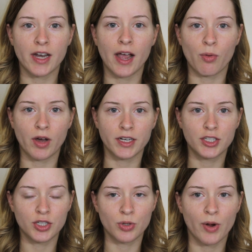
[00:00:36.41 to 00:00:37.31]
I want to
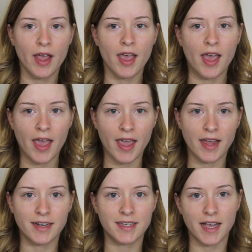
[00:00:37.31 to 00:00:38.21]
do
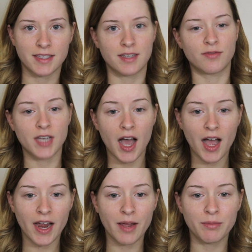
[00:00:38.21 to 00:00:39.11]
a test of
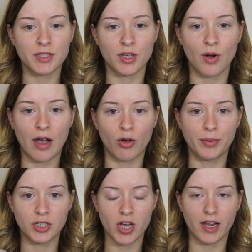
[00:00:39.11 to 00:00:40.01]
time, so I'll
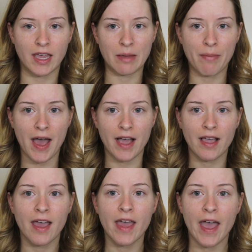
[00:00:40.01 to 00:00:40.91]
be checking back